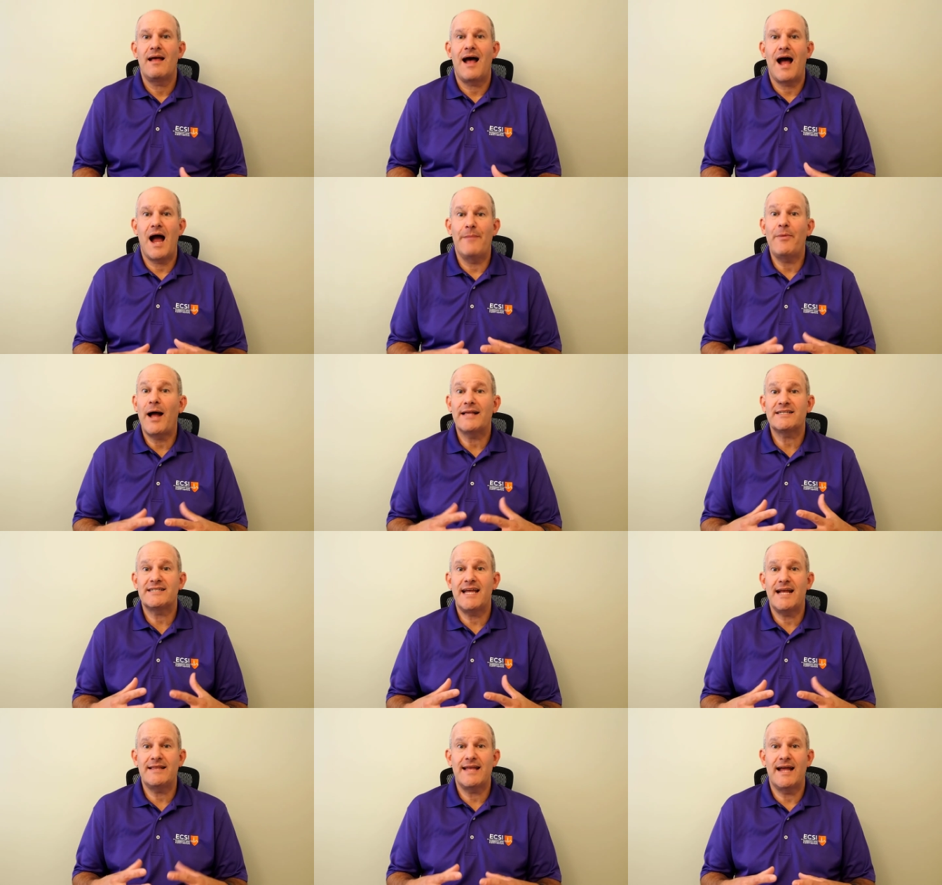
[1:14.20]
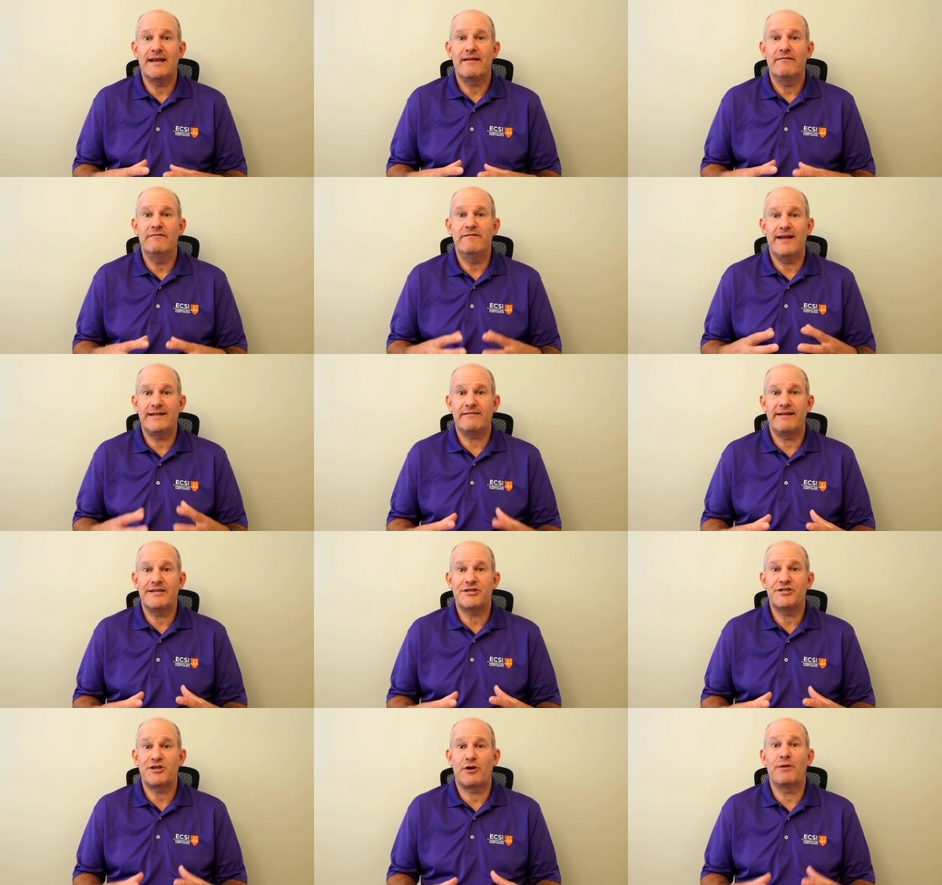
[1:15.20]
I'm not saying that
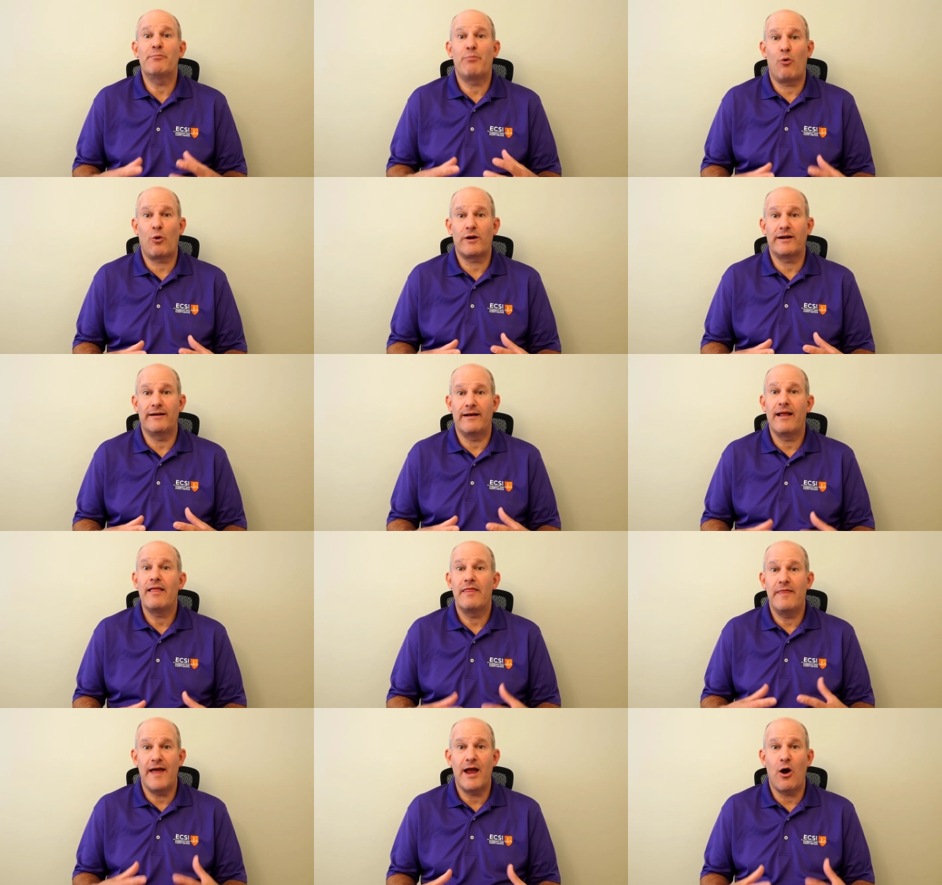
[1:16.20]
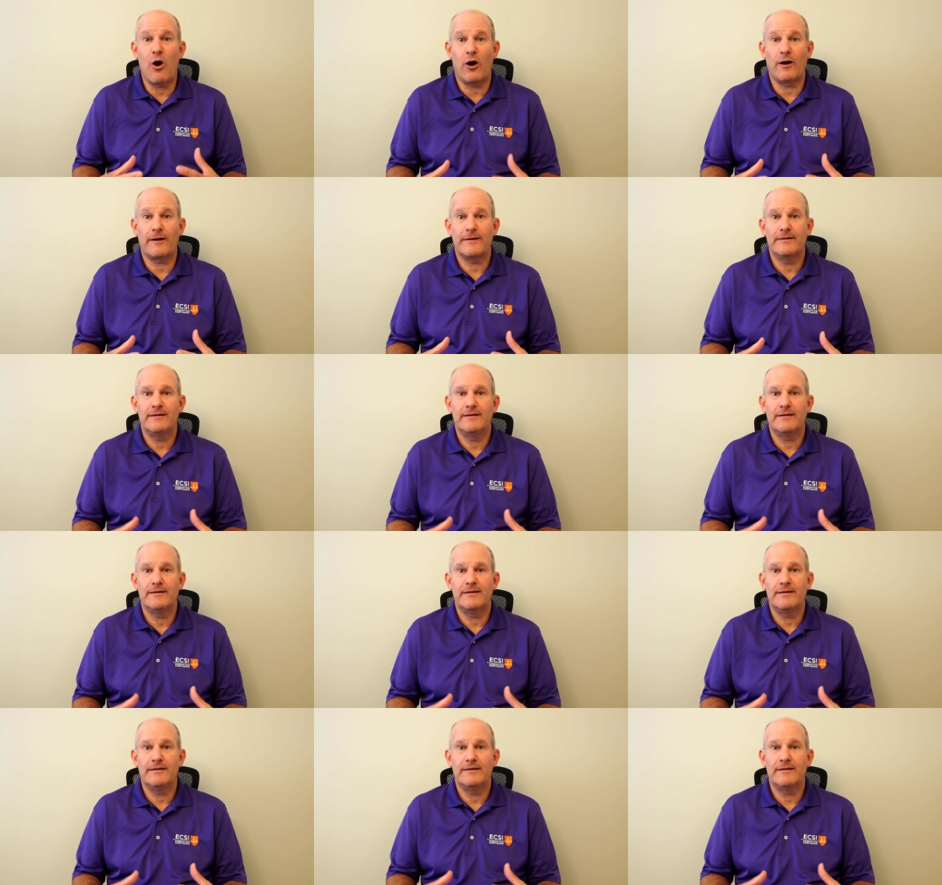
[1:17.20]
ventilations aren't important, they are.